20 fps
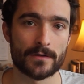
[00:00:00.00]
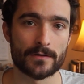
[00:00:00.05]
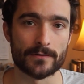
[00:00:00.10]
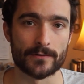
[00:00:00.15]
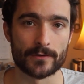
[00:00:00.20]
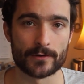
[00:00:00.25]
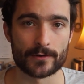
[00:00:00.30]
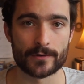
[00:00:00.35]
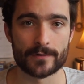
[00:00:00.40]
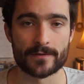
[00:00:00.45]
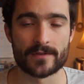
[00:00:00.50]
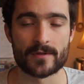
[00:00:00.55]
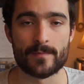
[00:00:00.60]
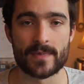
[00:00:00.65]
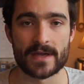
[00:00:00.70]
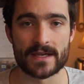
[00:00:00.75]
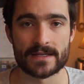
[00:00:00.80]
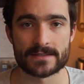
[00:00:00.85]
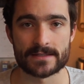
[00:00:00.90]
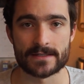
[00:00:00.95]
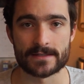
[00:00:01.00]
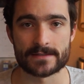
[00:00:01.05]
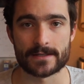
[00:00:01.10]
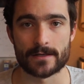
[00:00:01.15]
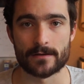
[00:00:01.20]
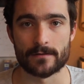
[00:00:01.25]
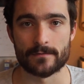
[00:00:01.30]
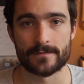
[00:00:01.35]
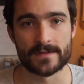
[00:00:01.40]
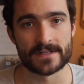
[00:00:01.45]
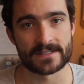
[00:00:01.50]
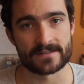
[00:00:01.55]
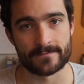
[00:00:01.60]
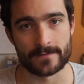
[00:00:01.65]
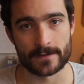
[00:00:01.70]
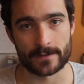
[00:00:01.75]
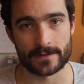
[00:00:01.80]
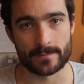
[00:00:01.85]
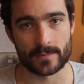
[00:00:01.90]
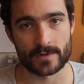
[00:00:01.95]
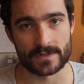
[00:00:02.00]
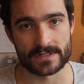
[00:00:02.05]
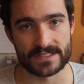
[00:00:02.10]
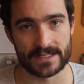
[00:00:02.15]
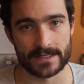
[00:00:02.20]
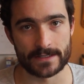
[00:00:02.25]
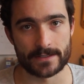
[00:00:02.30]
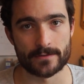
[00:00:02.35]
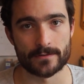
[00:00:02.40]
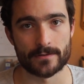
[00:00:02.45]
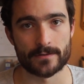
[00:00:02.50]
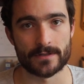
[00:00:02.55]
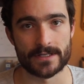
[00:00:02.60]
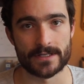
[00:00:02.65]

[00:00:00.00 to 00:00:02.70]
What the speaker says: learn the basics of this very particular